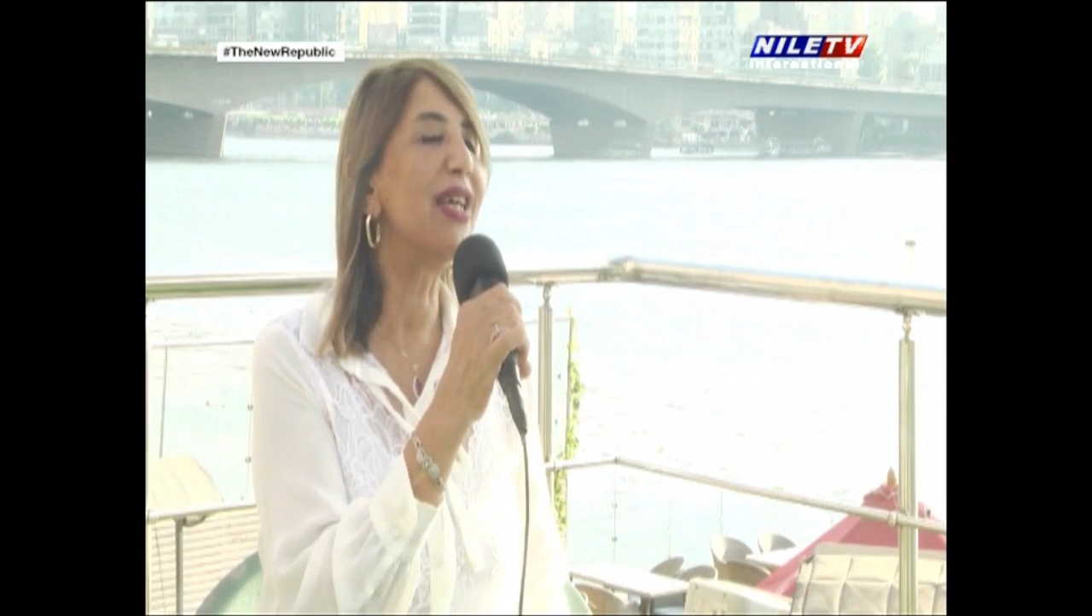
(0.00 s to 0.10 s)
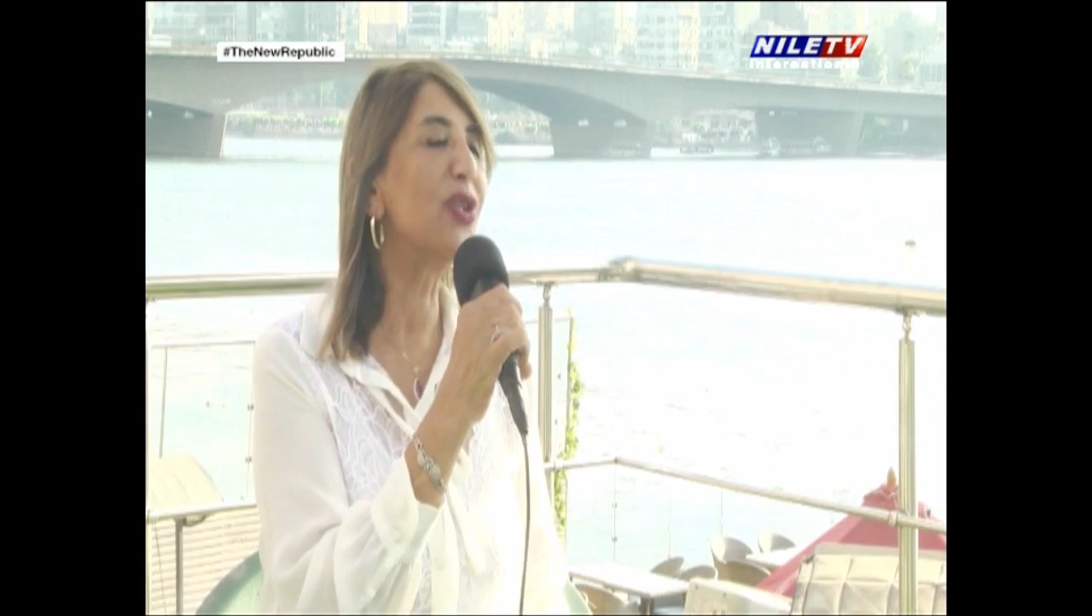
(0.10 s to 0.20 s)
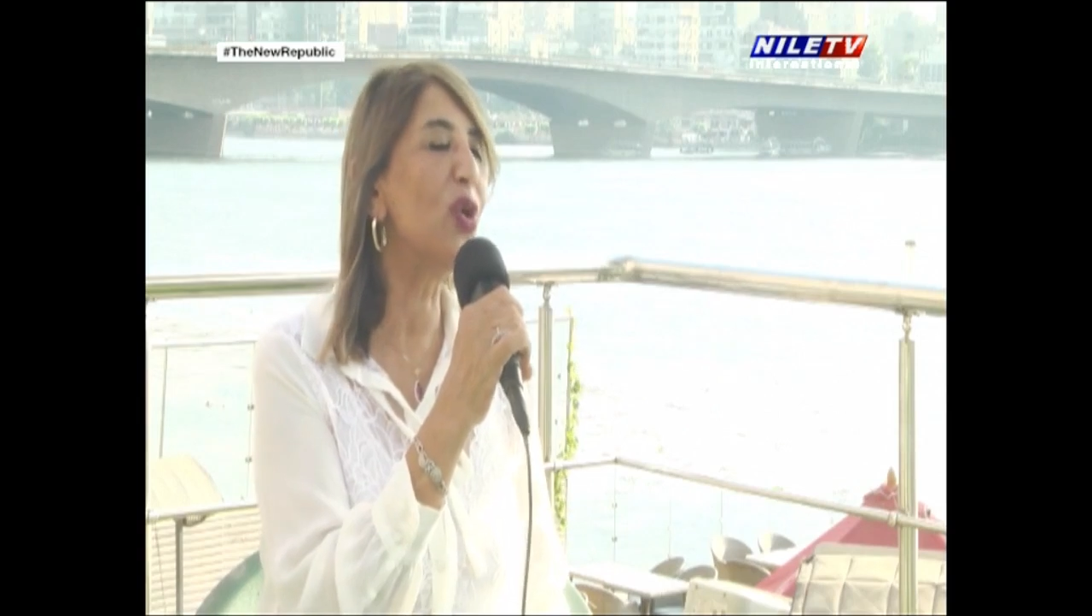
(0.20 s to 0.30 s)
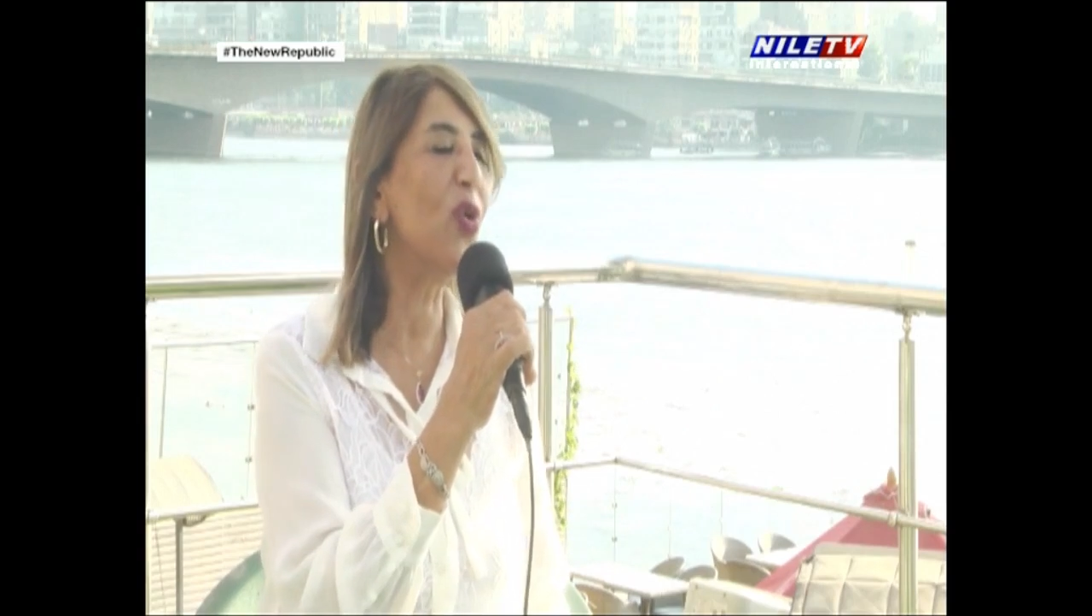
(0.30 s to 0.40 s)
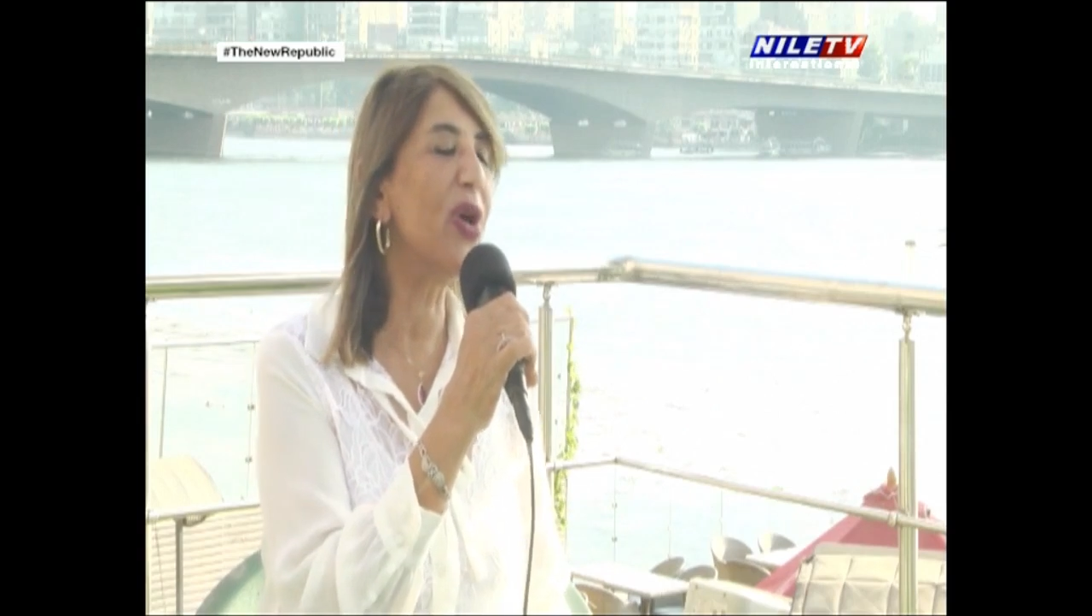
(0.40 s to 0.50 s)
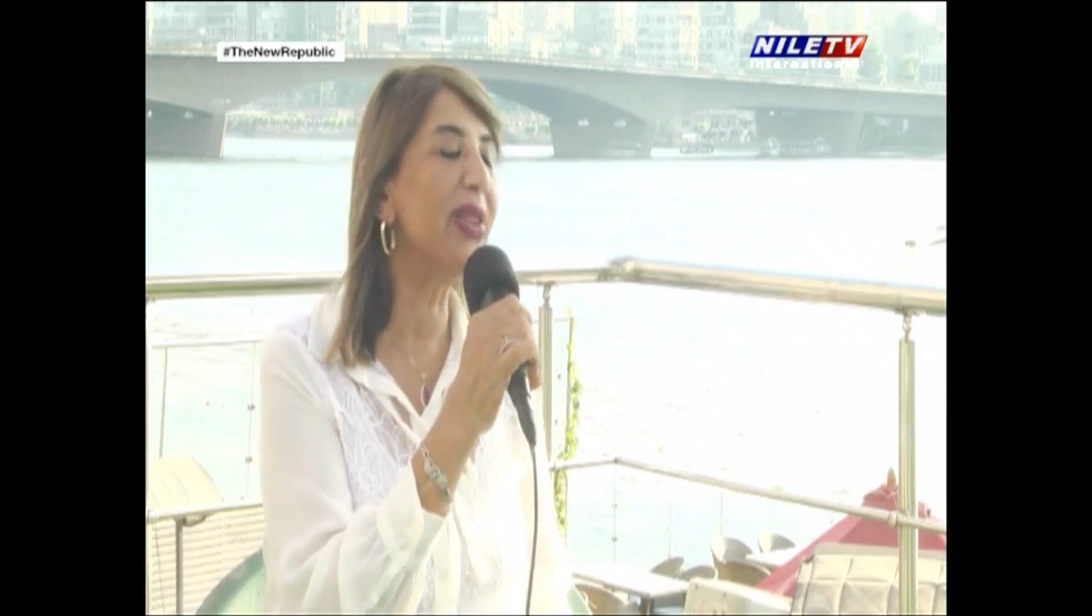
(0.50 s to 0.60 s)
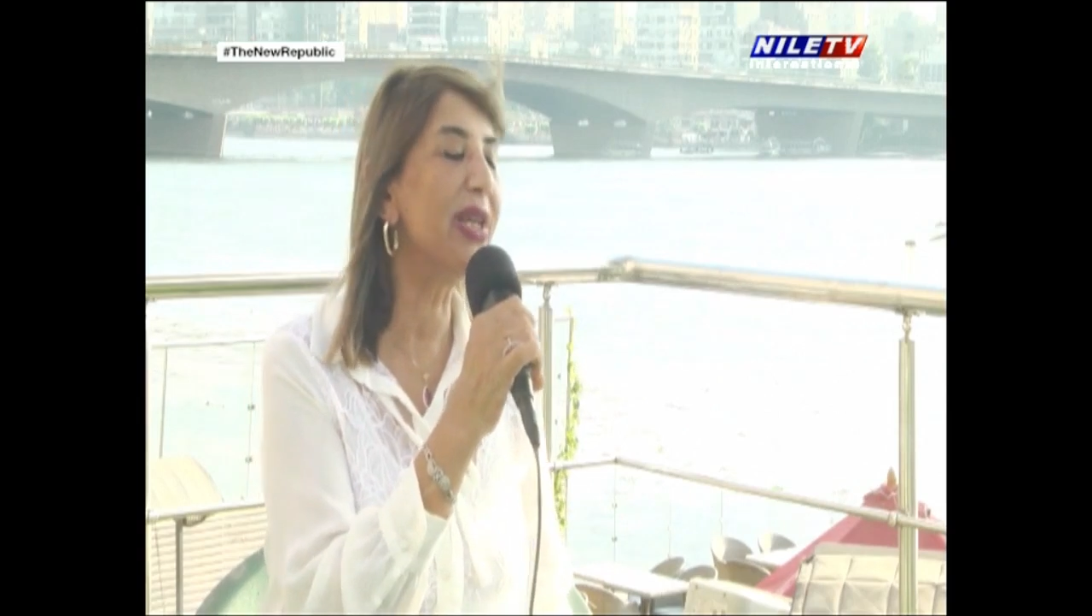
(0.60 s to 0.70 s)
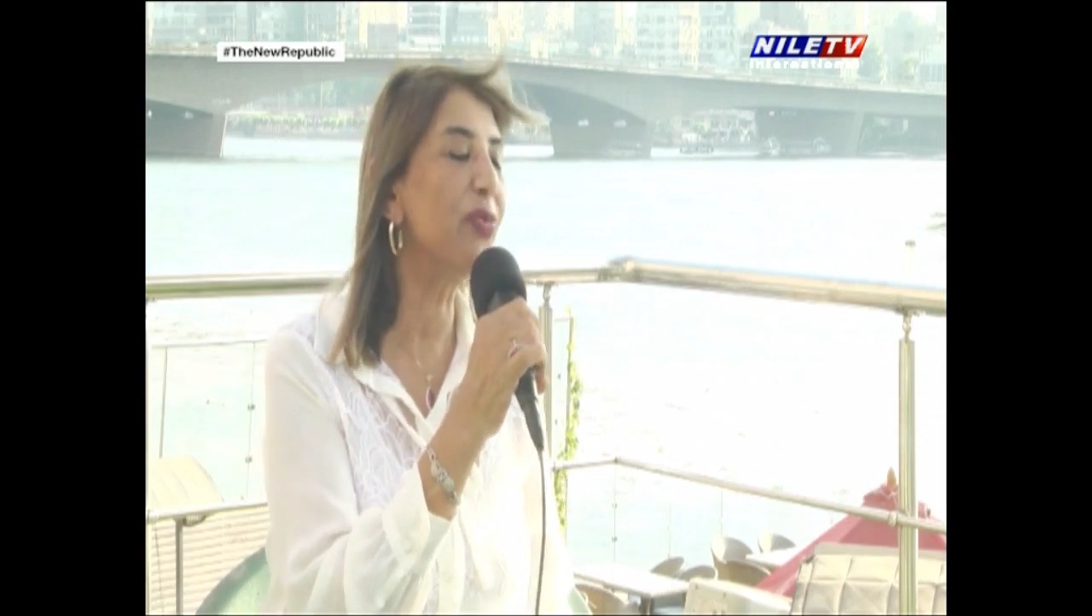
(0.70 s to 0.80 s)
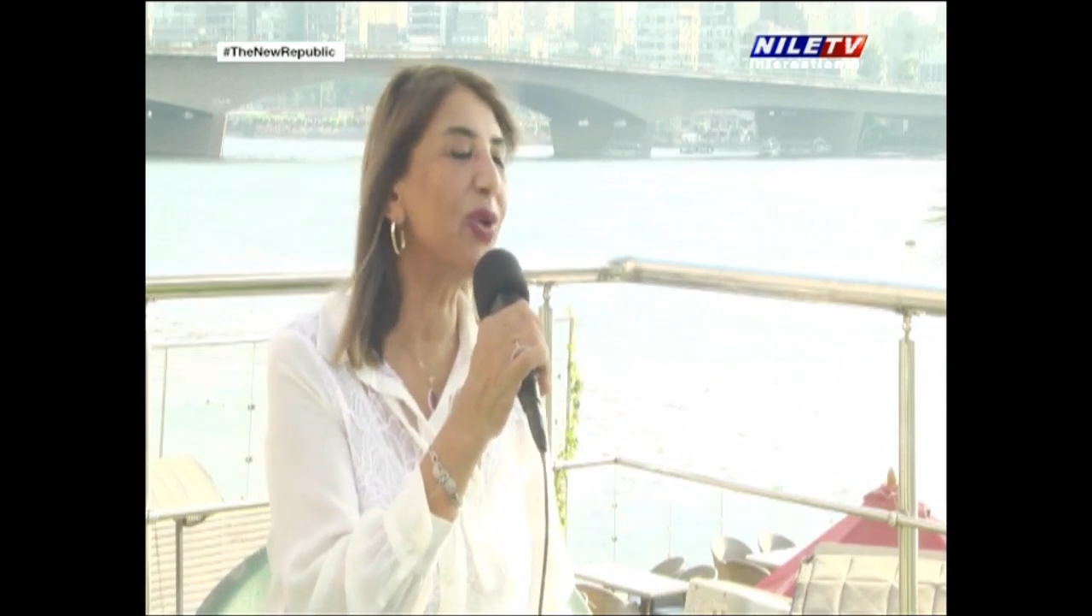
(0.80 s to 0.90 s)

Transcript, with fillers: so this